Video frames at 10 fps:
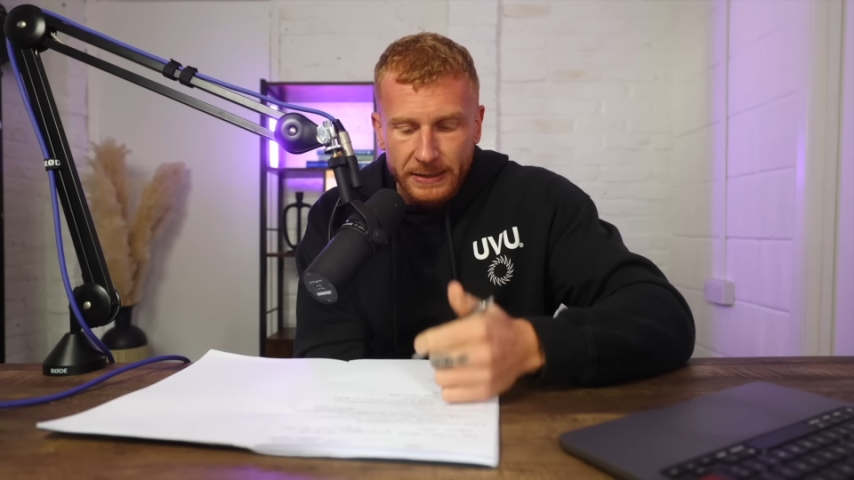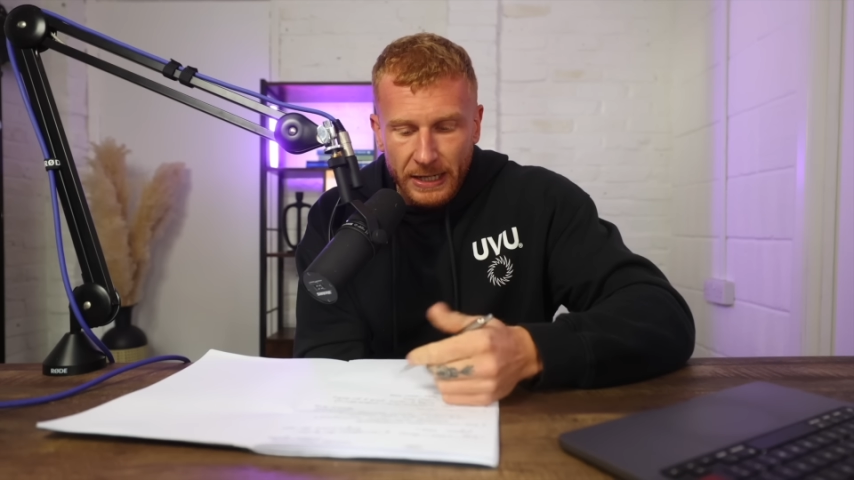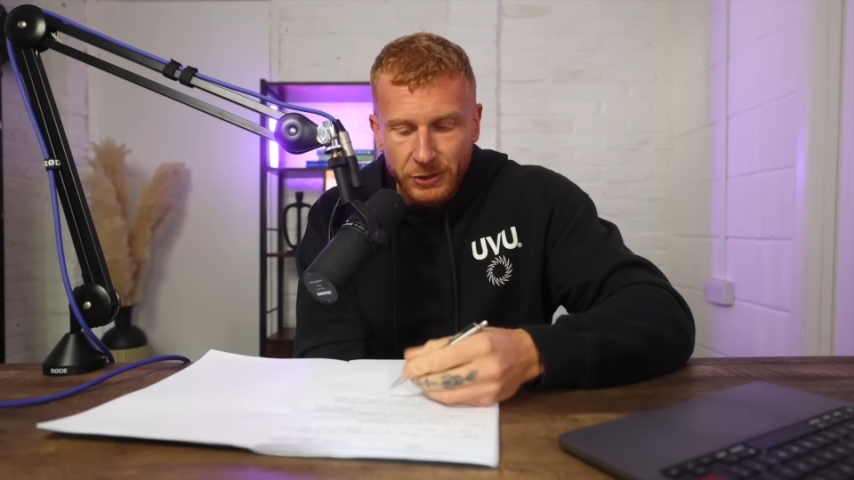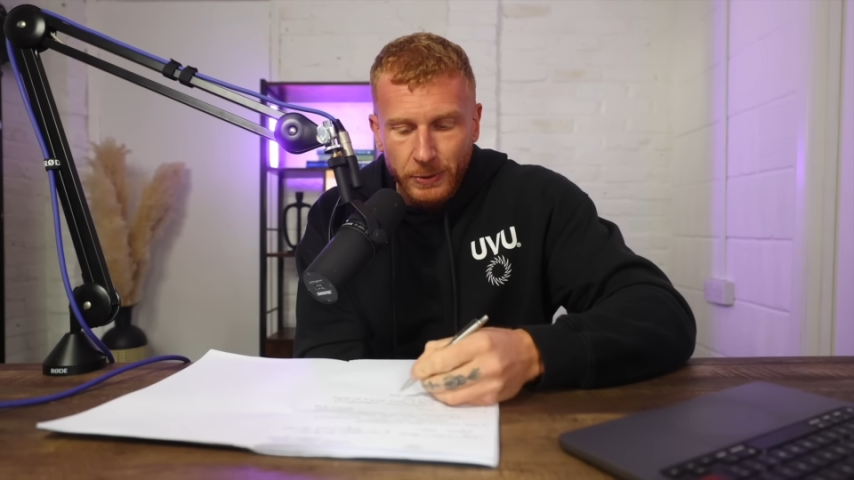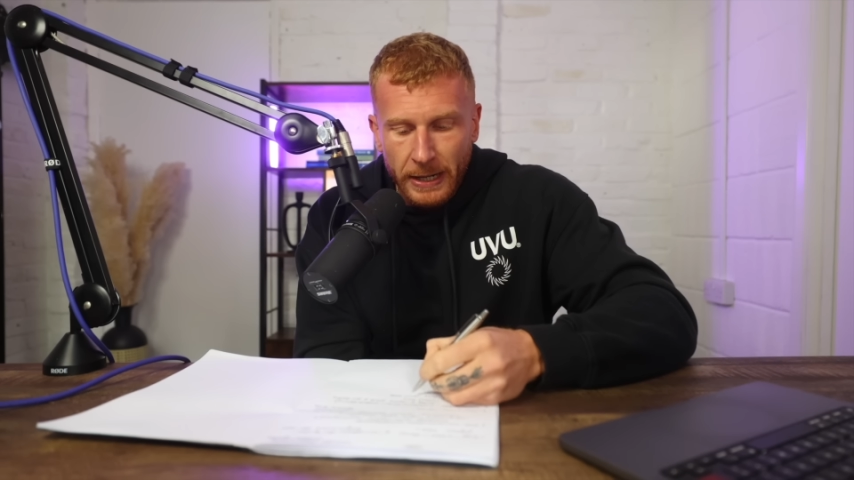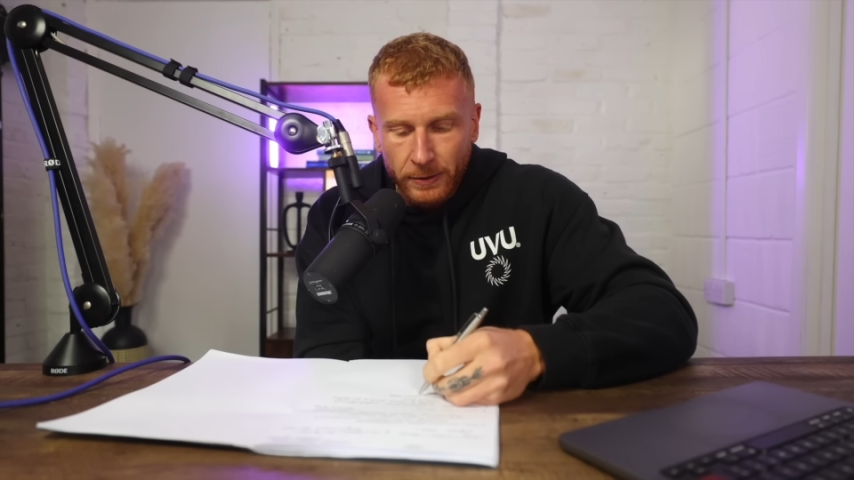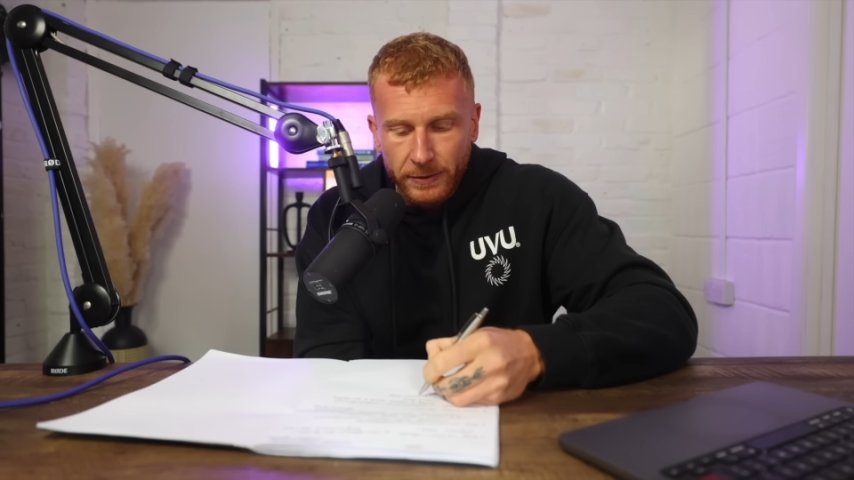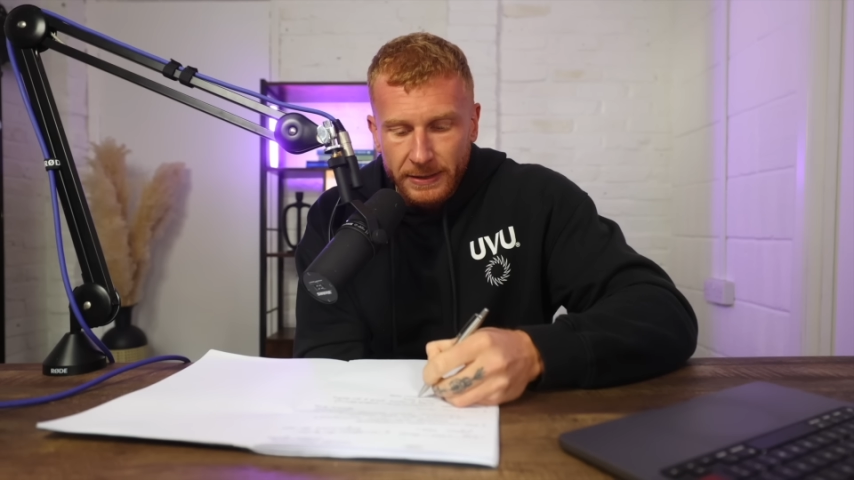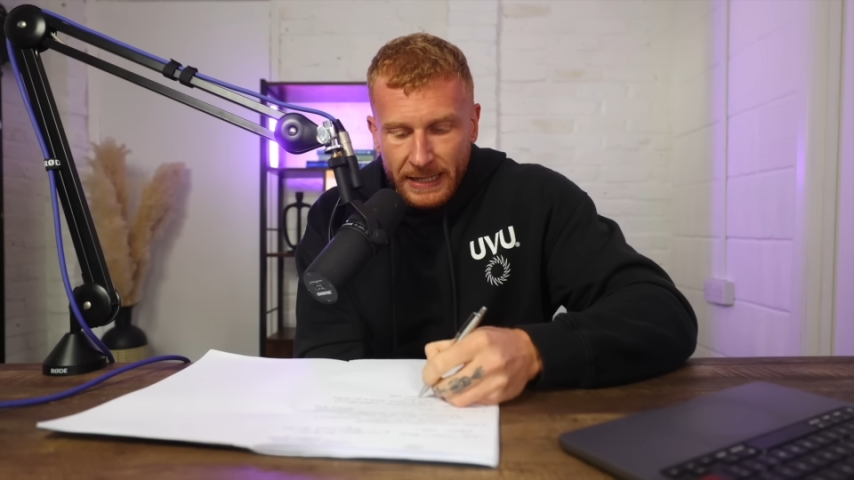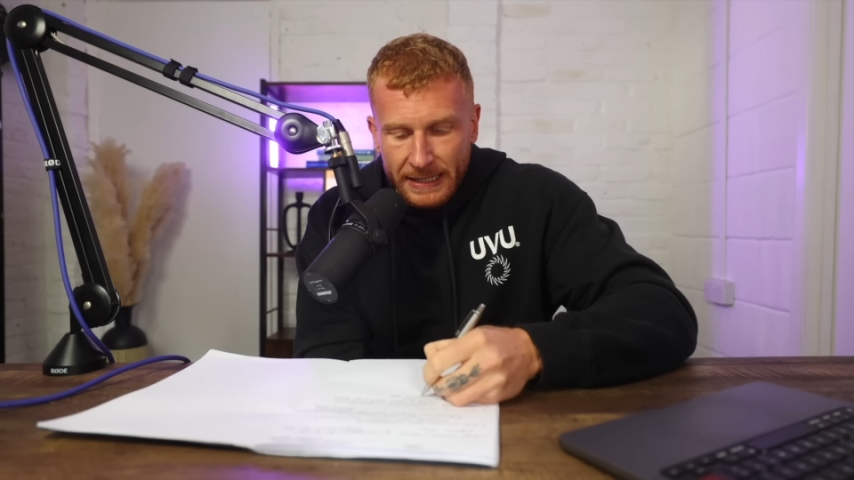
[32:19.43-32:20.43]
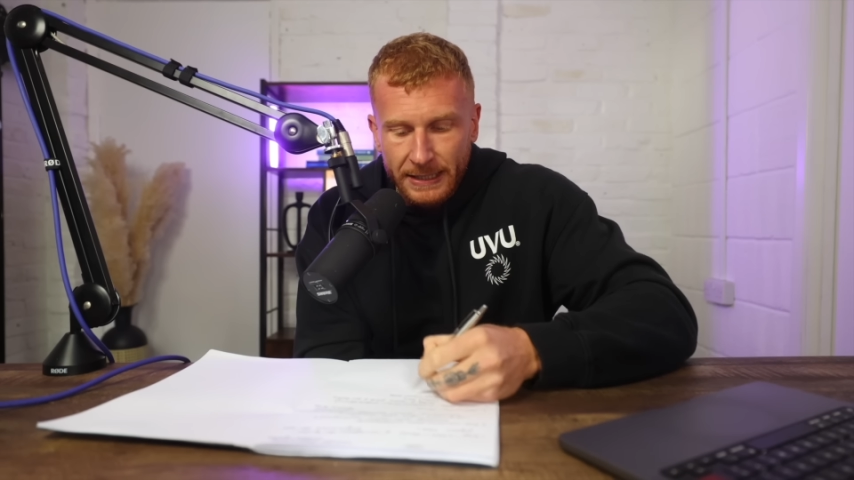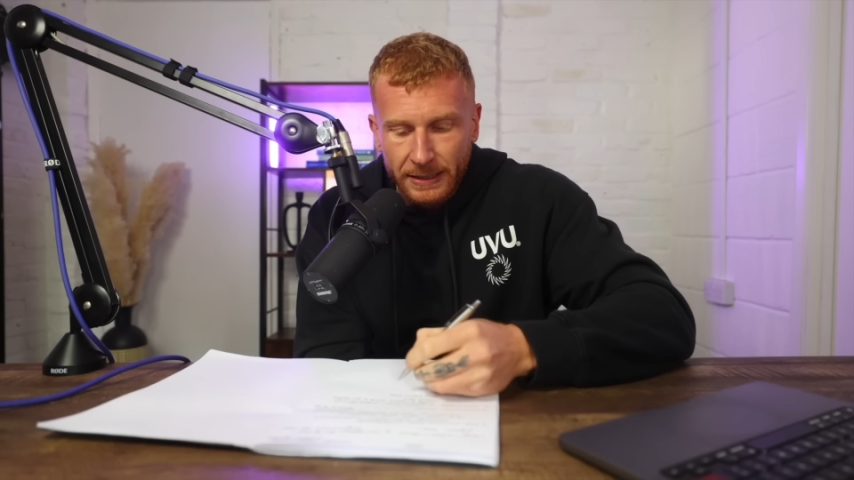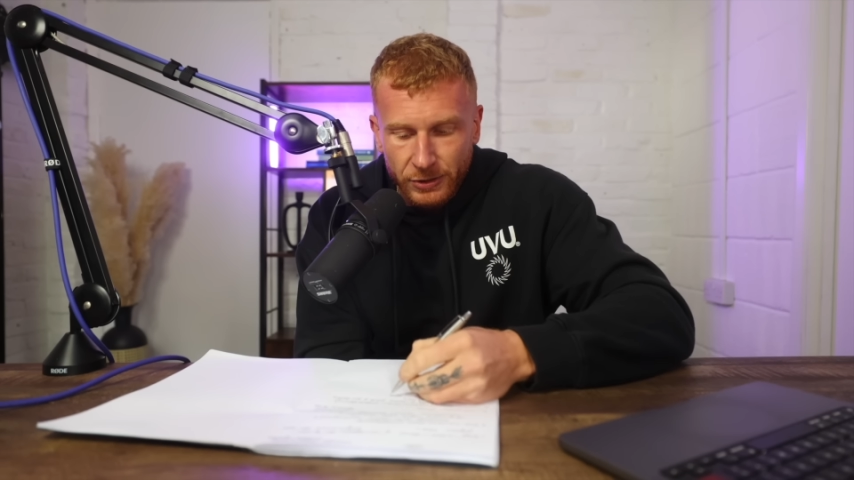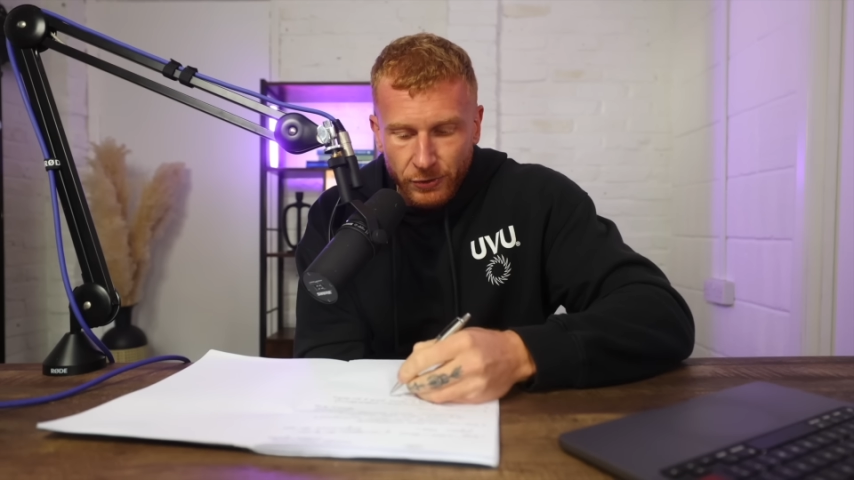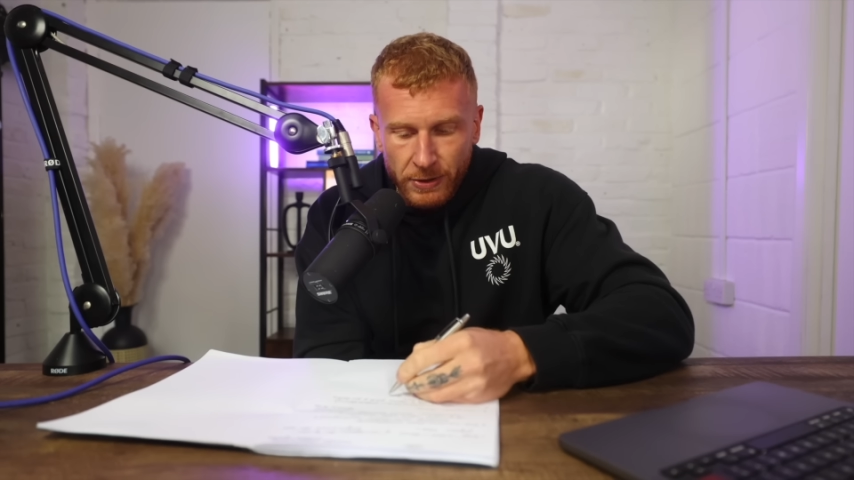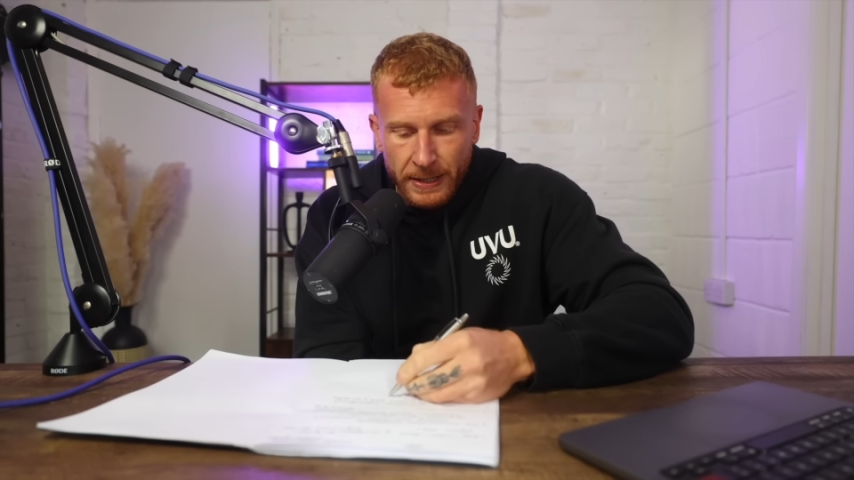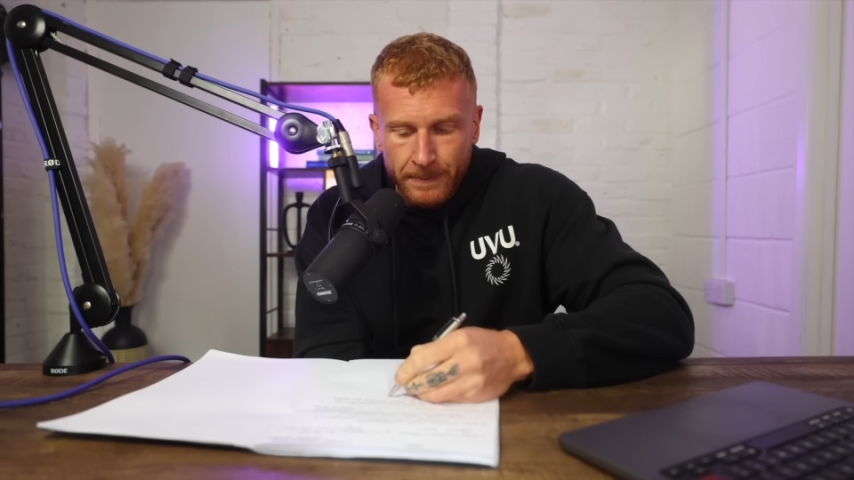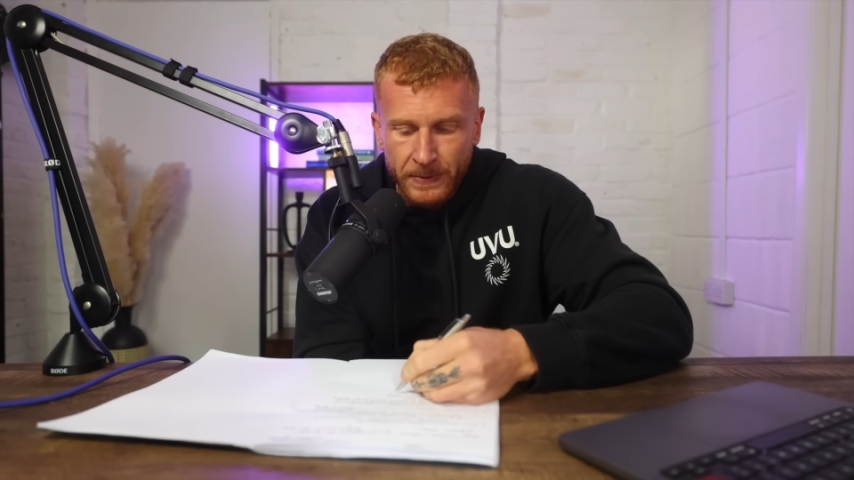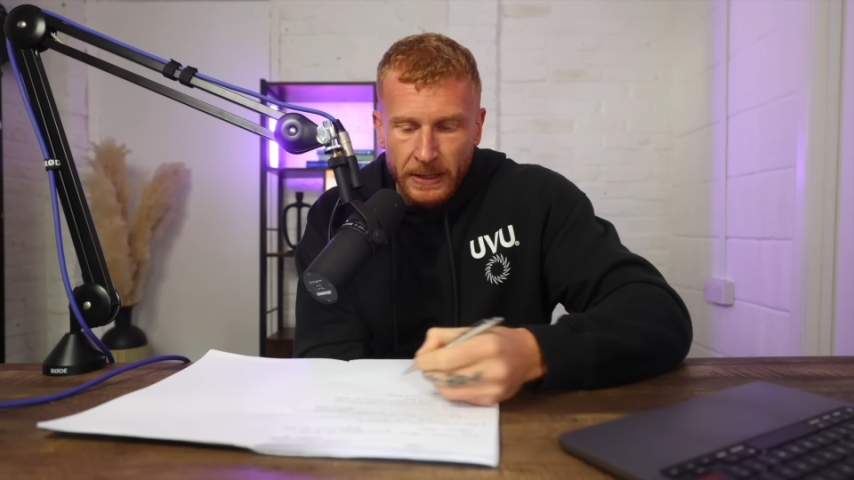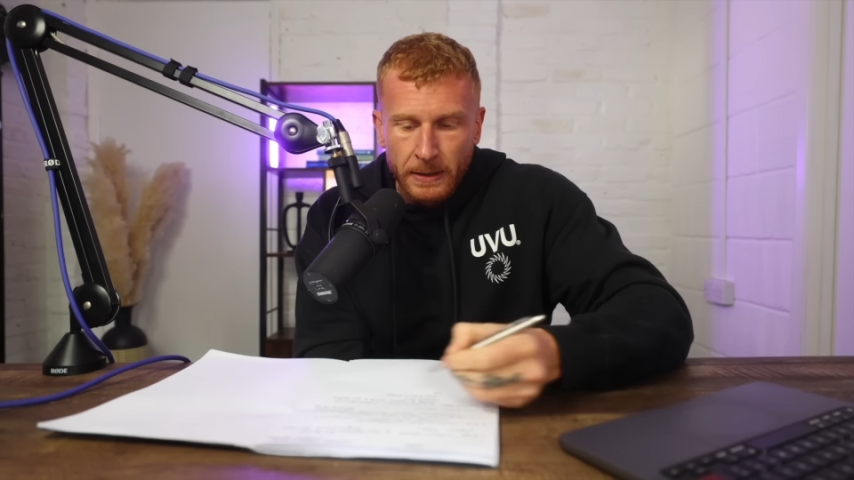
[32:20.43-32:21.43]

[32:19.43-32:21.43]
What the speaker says: sexual health testing, screening,